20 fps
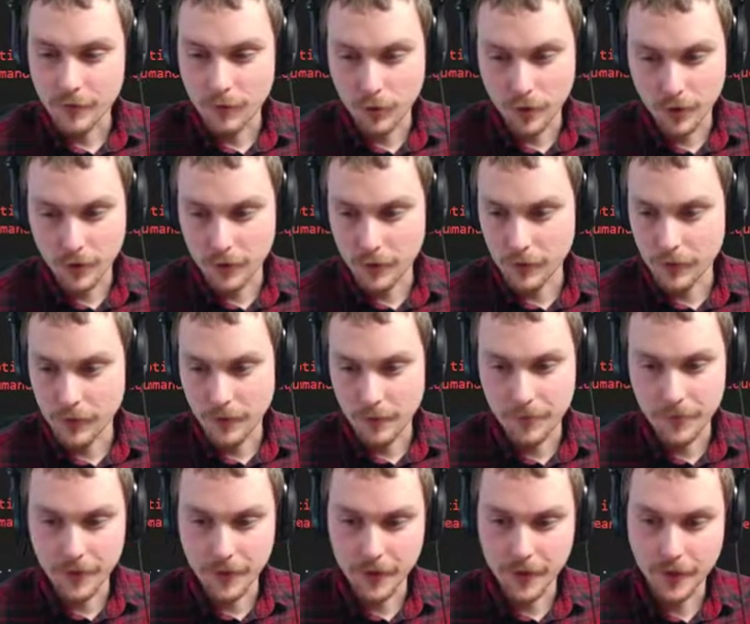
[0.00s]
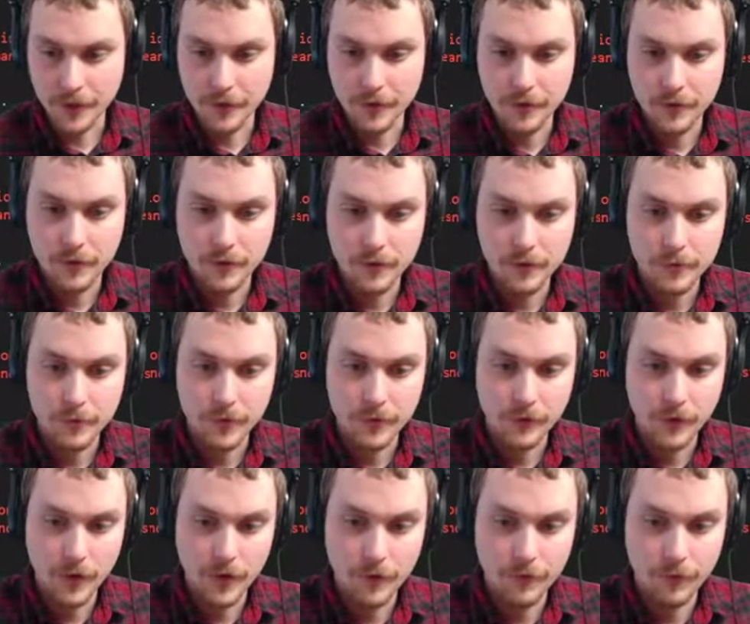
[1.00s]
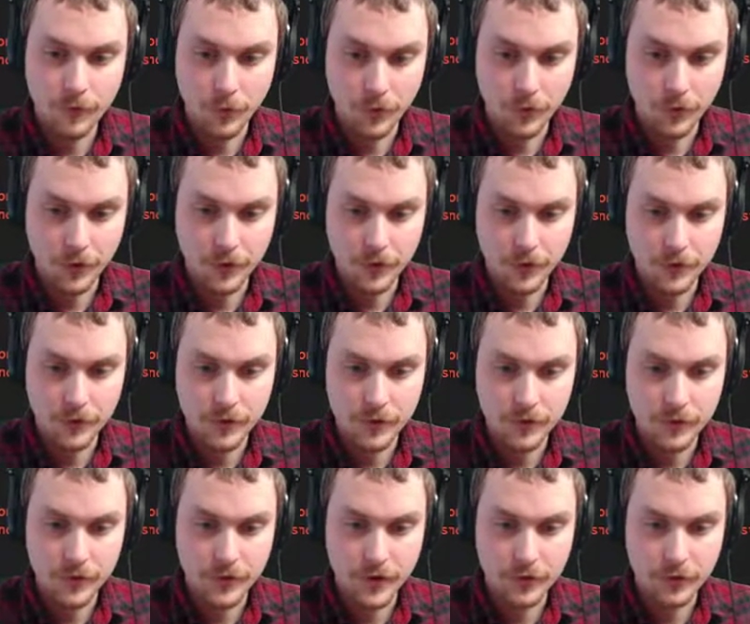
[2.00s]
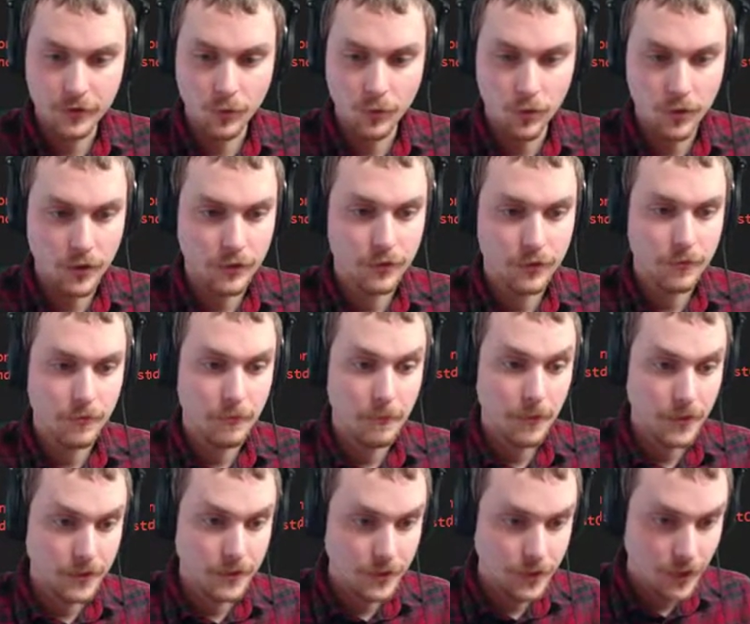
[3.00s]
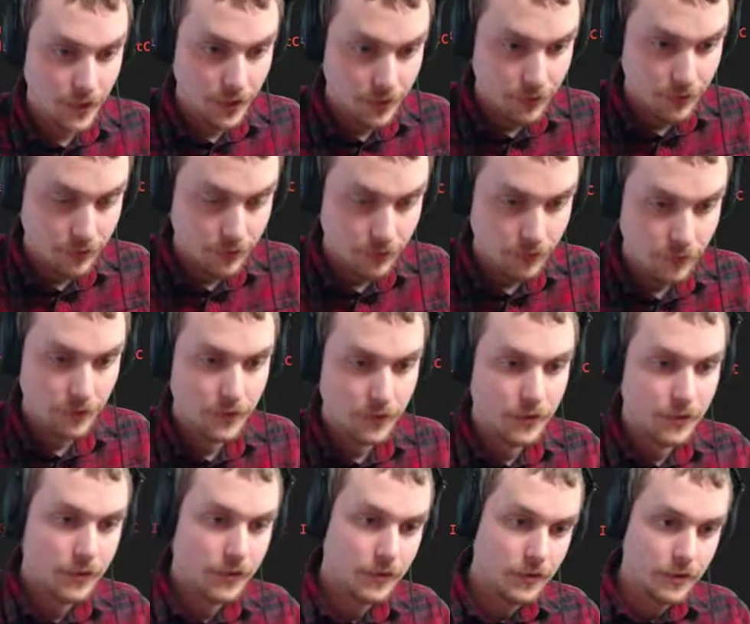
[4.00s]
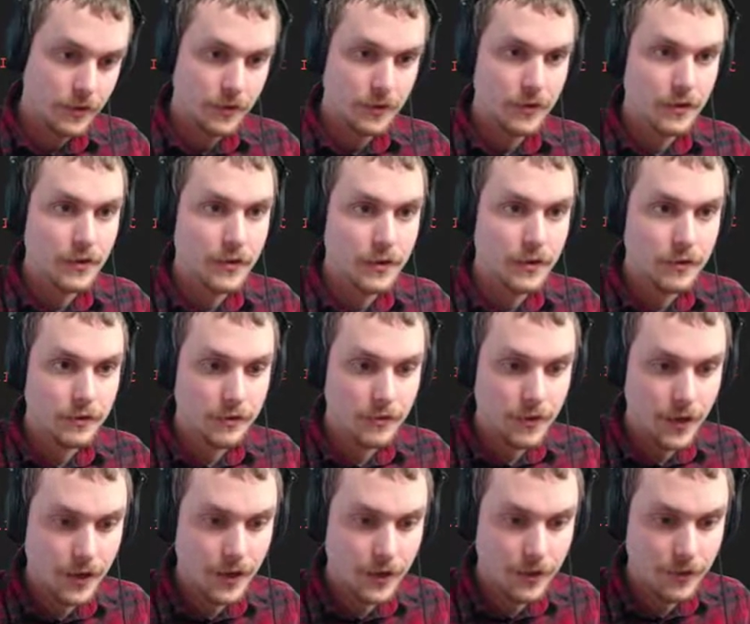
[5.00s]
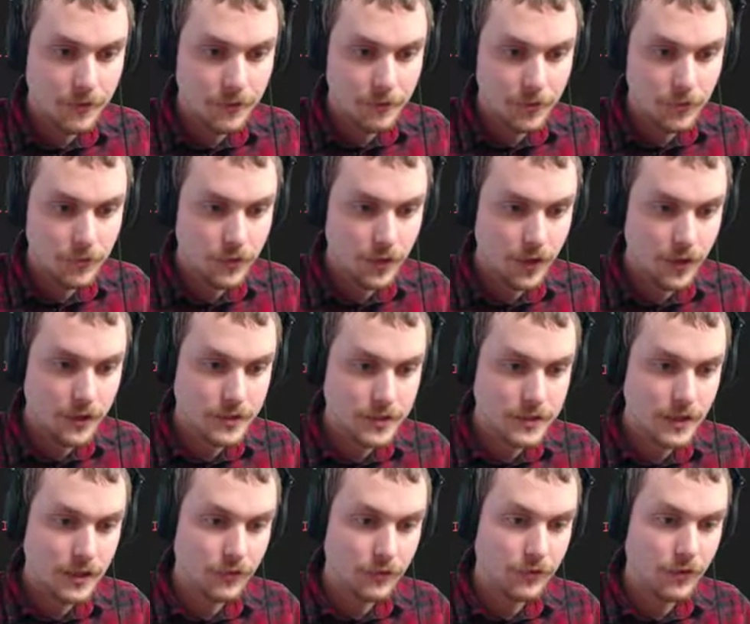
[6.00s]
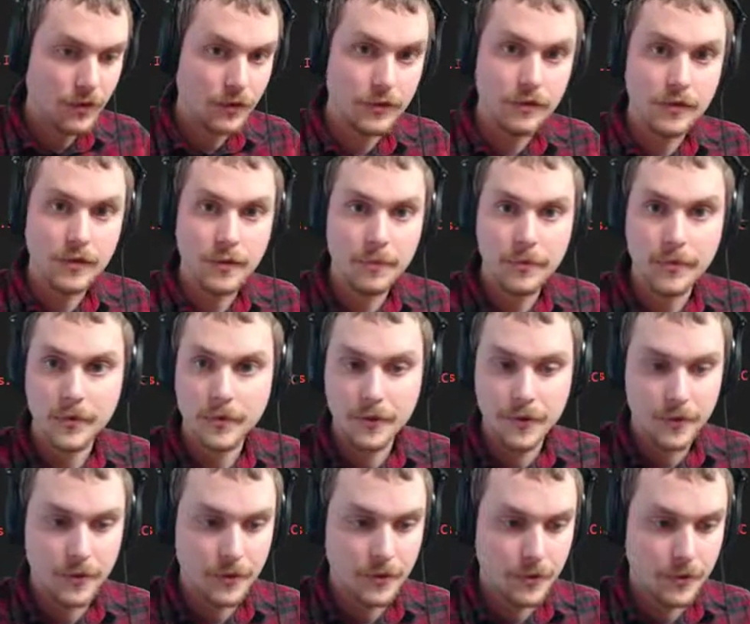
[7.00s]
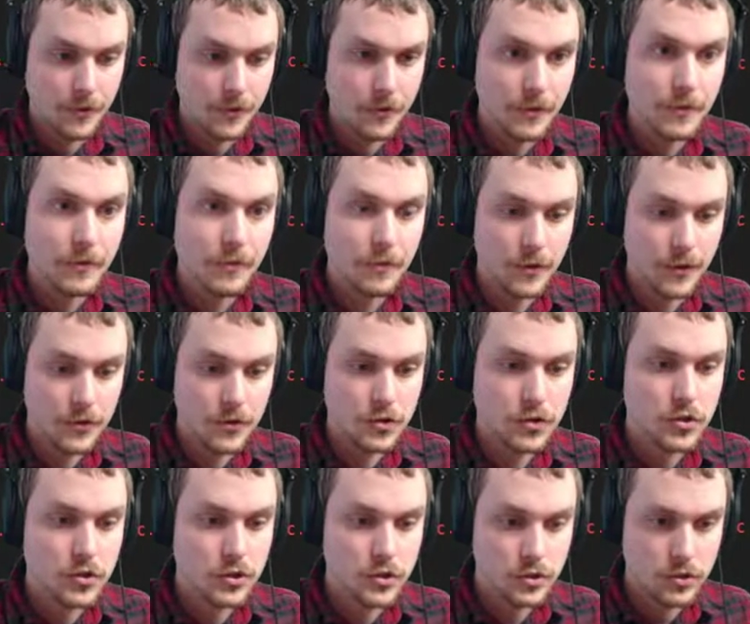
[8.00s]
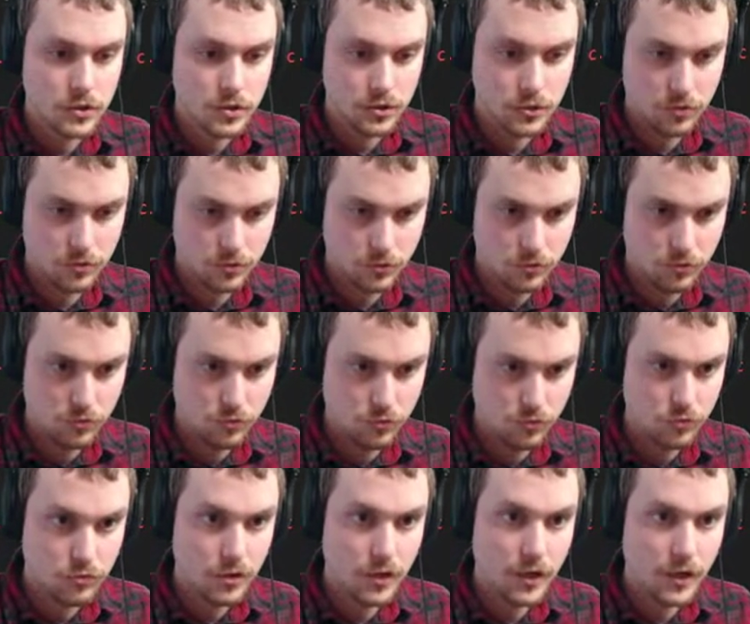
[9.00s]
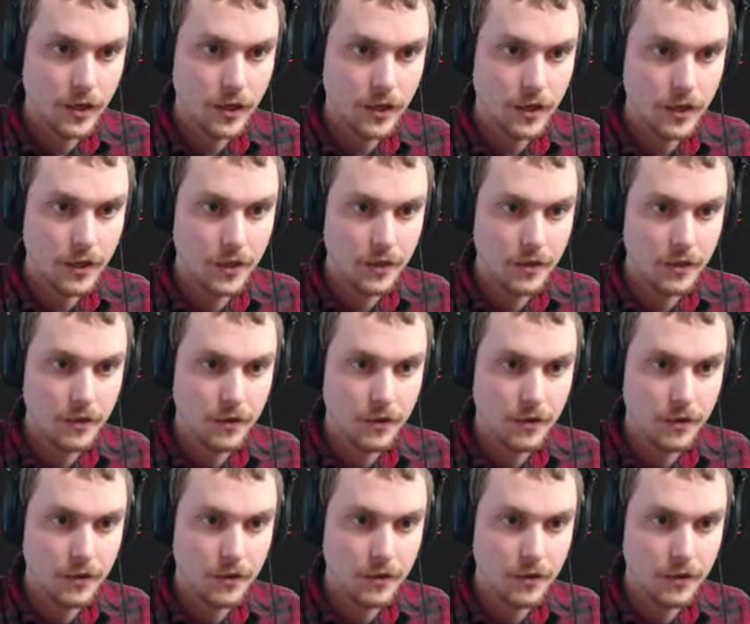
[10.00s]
we're going to do the same thing again. Specify a folder and see if this actually works. It does. So now we've got a test.zip, which can I